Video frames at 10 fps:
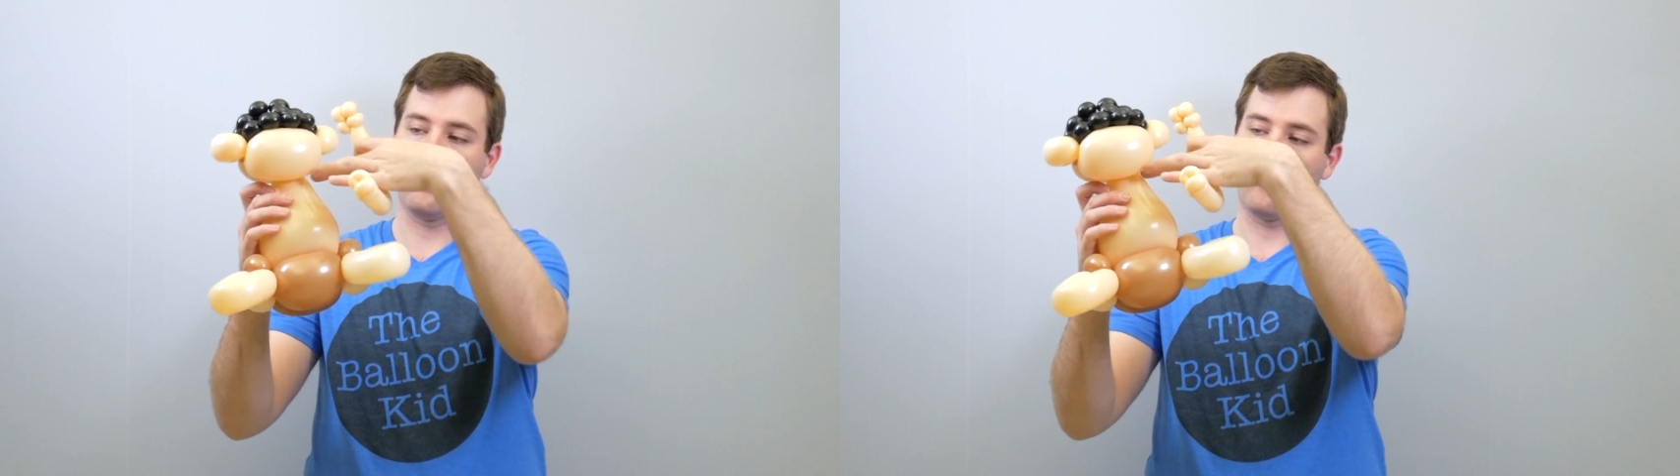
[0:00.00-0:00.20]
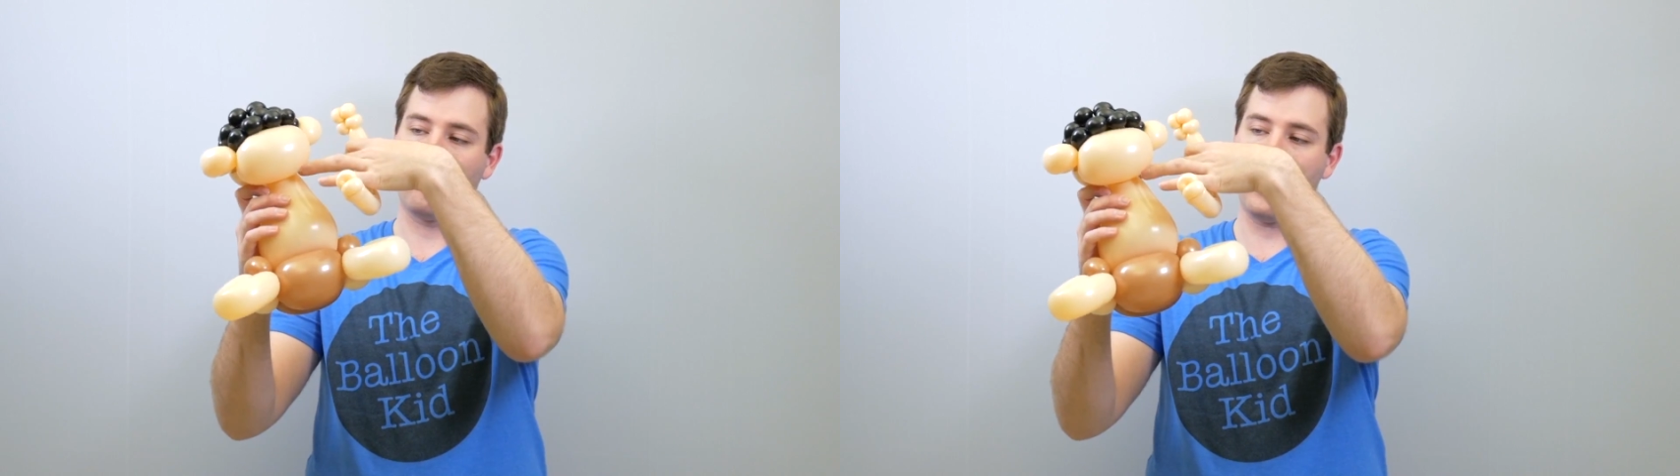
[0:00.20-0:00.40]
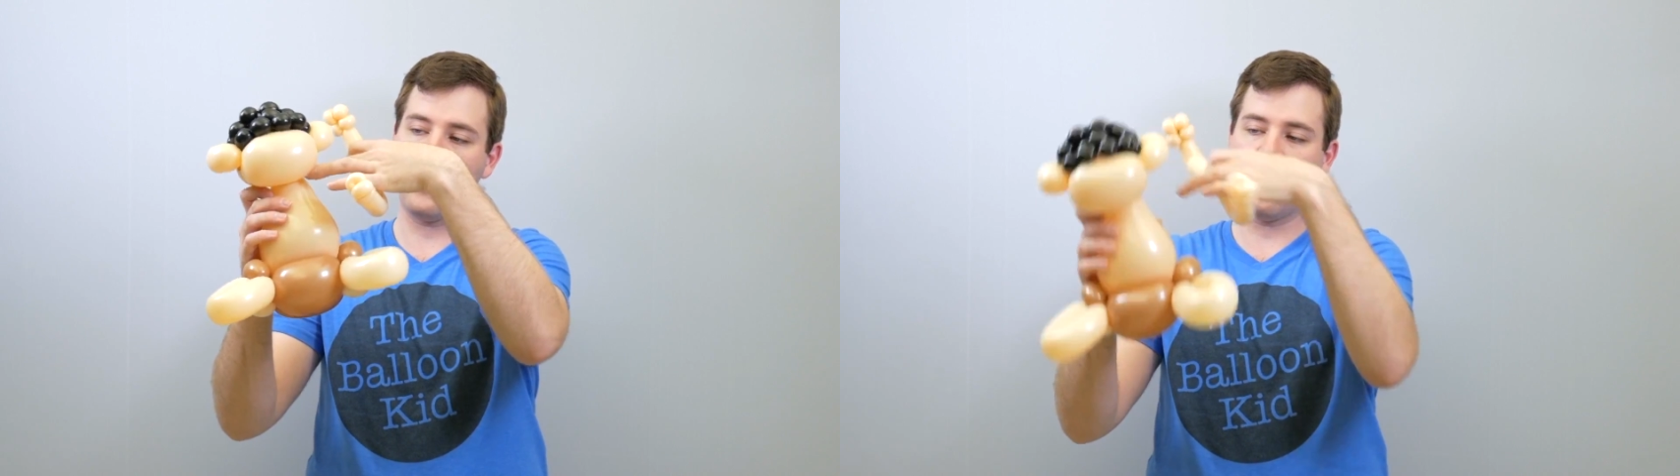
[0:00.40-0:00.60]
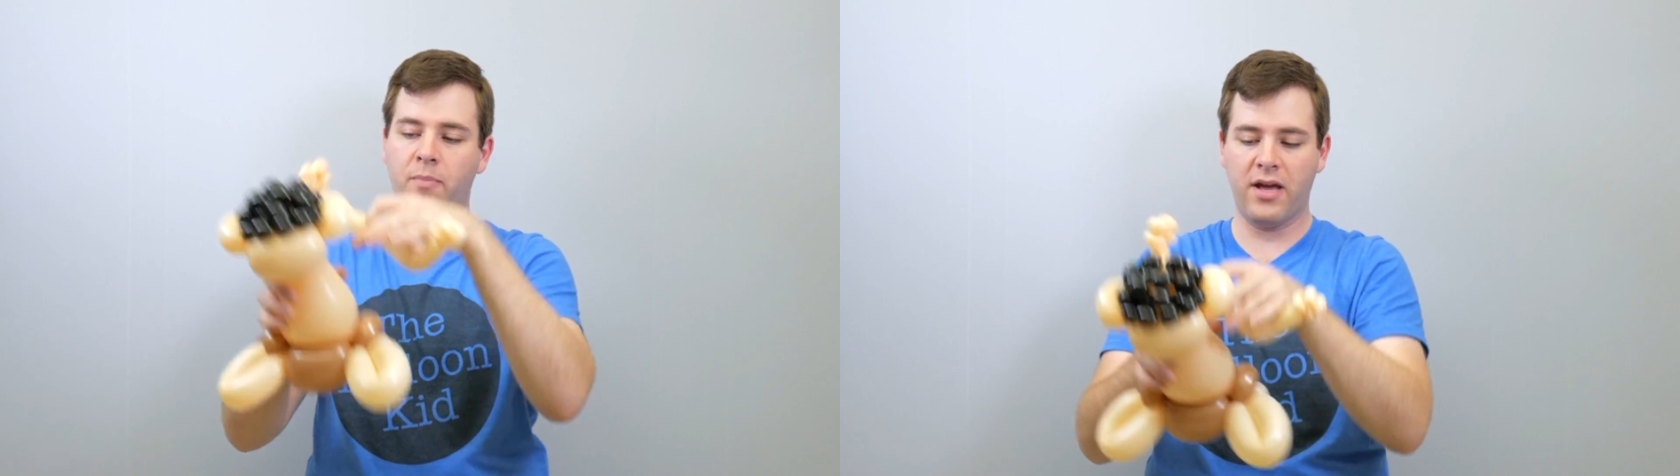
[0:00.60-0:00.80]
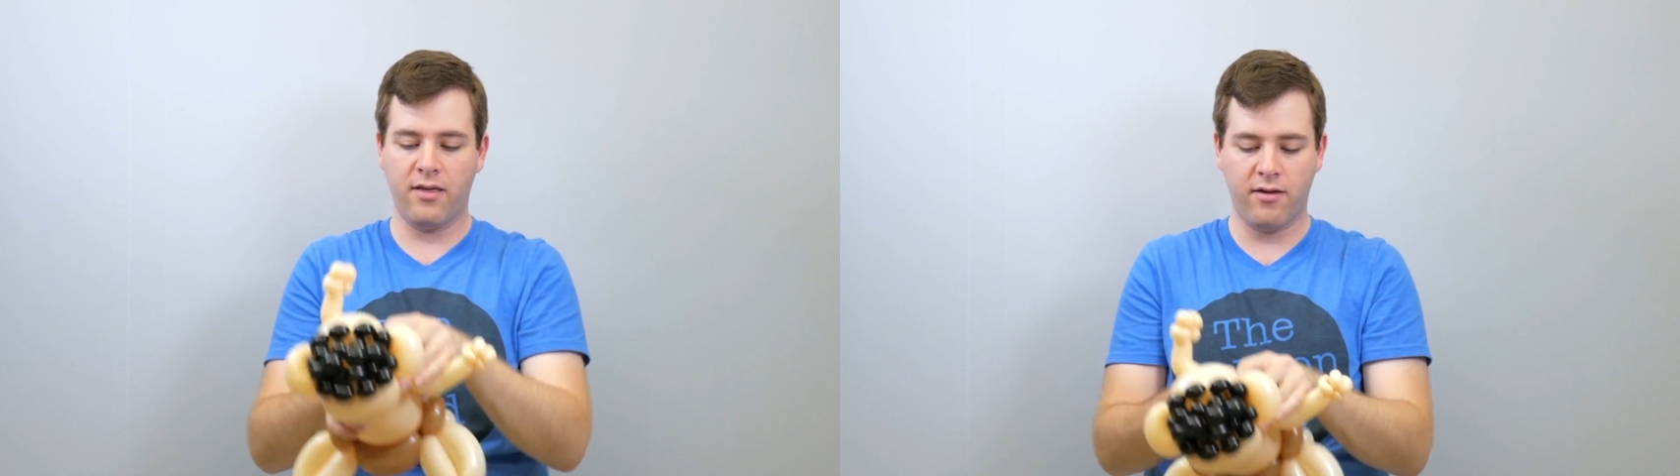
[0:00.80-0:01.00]
right
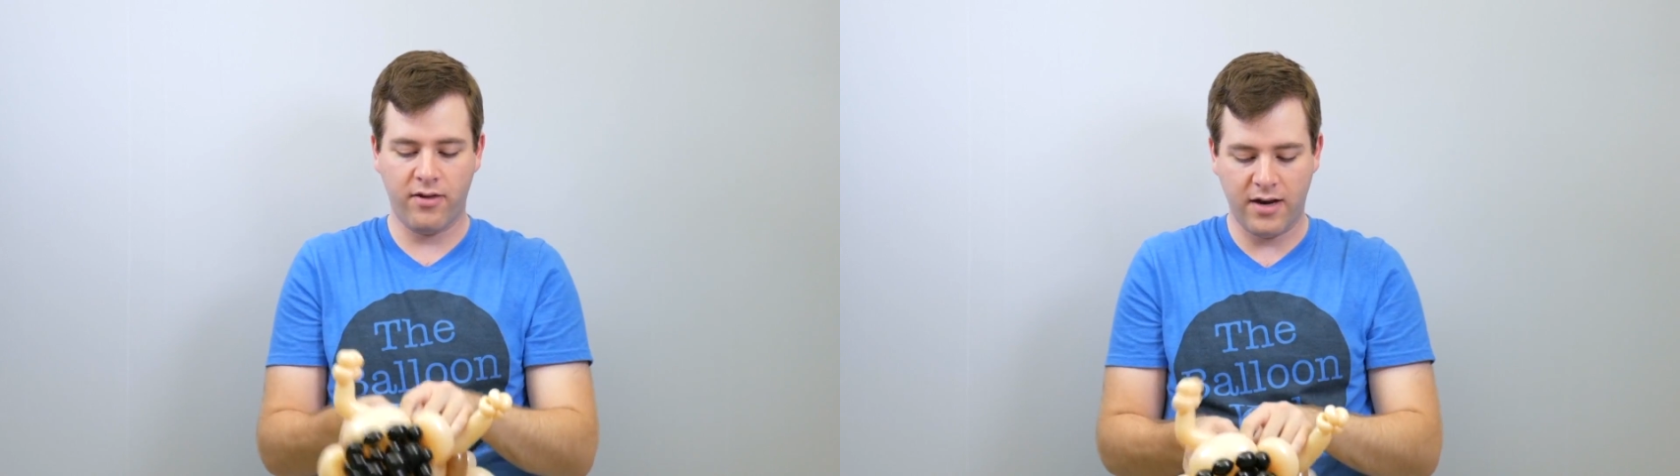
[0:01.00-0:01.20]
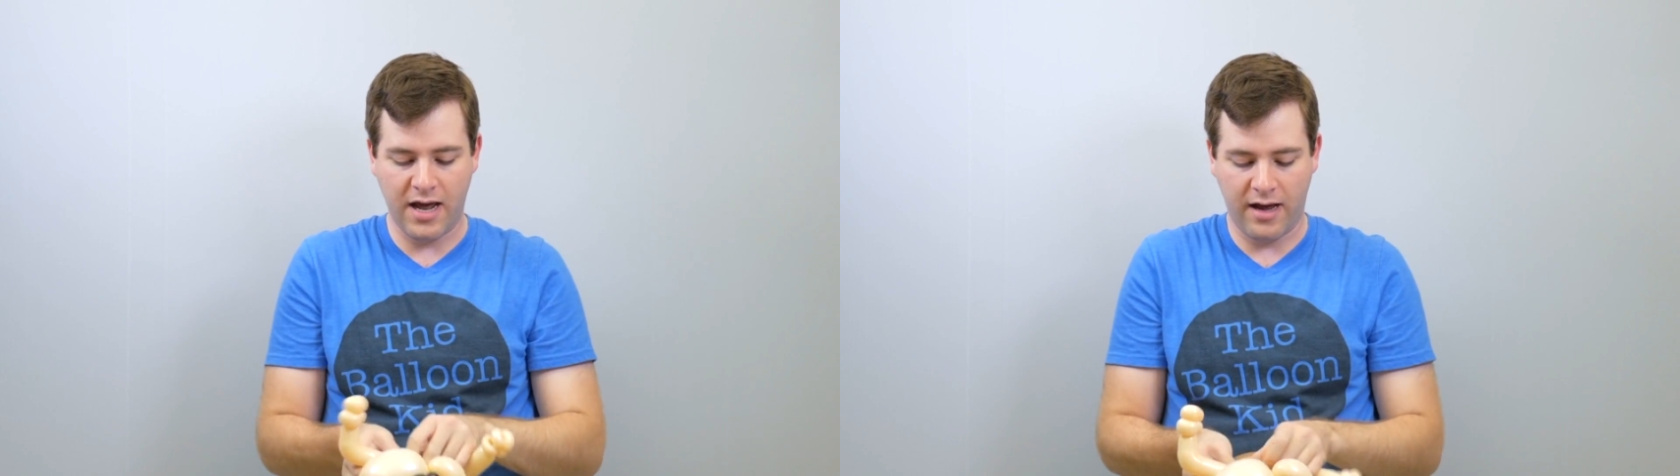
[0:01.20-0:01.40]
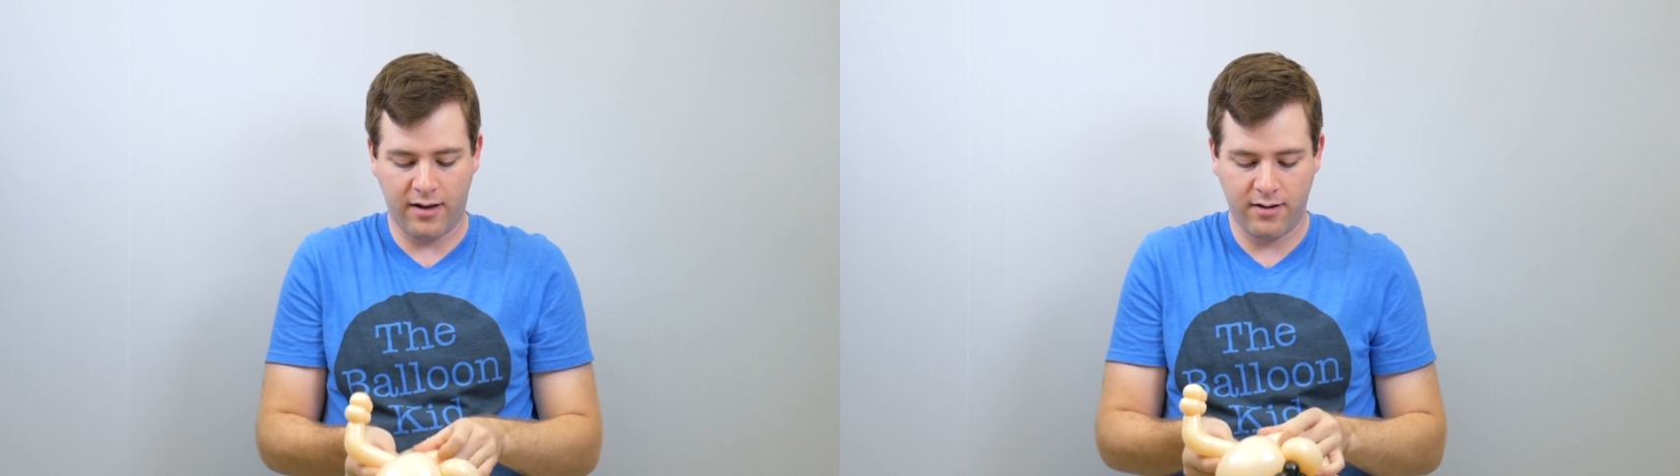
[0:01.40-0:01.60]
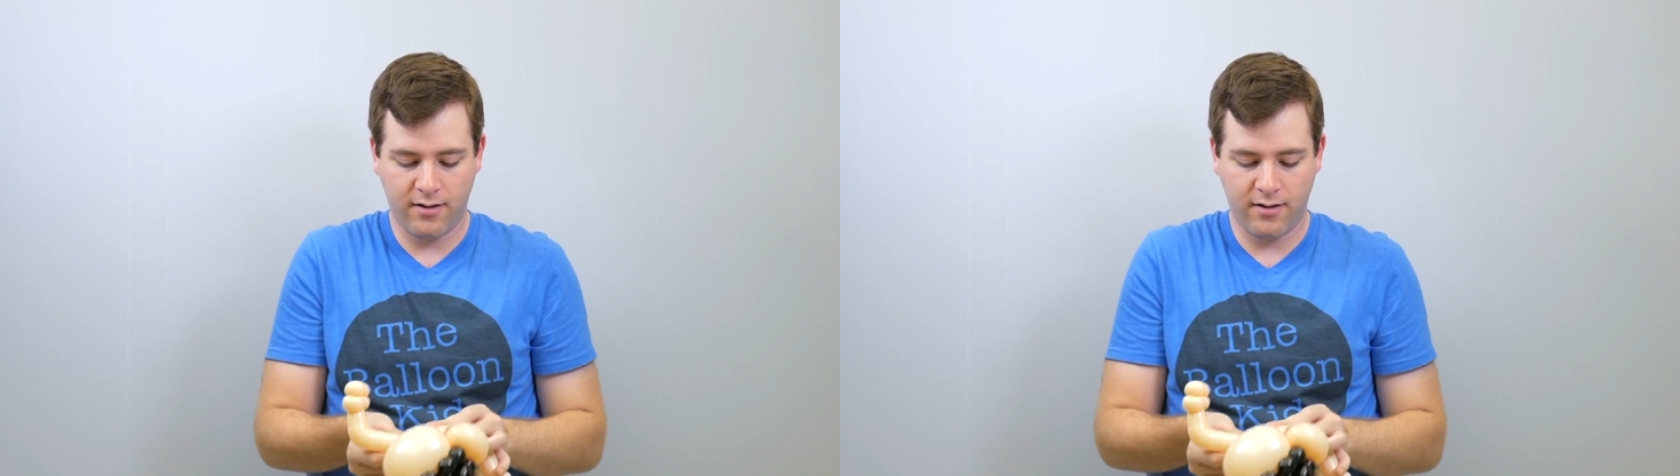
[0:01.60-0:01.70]
up into the neck.